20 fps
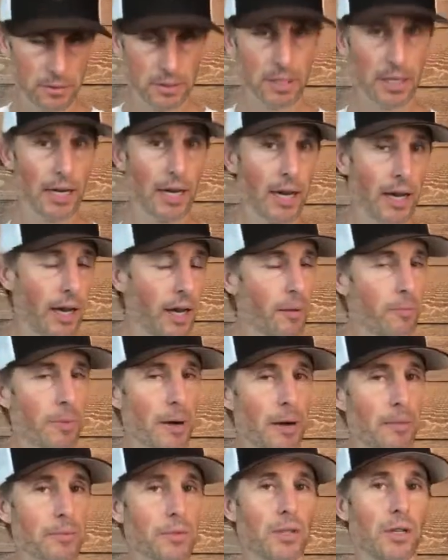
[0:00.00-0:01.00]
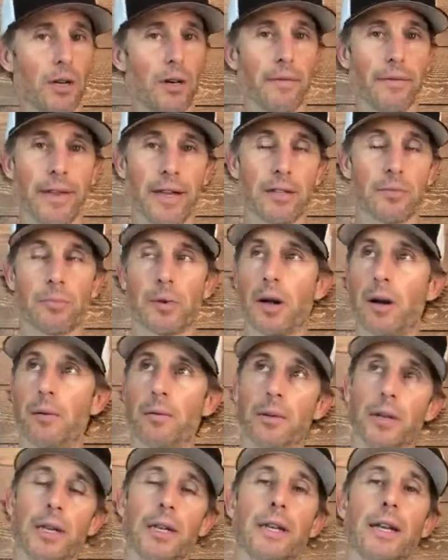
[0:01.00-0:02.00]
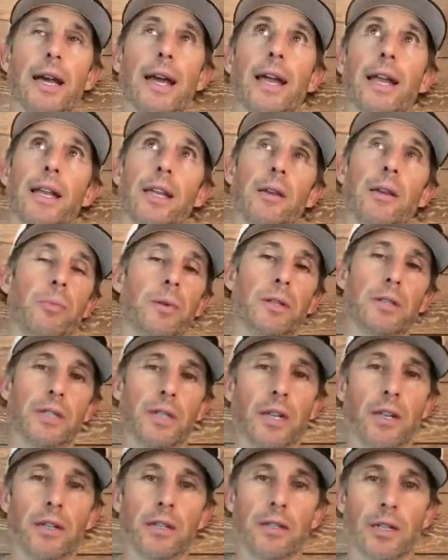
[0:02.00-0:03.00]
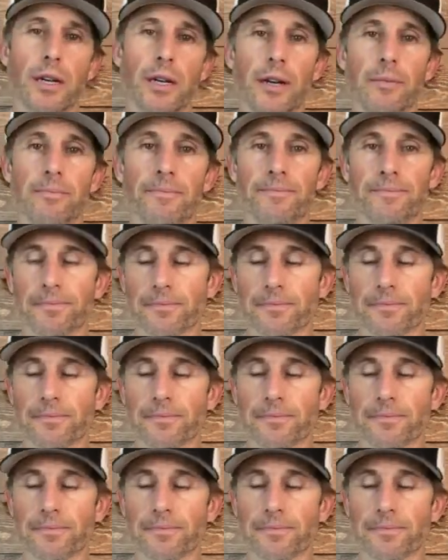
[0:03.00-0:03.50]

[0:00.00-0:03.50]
ta-da, problem solved. That's probably 90% of the time.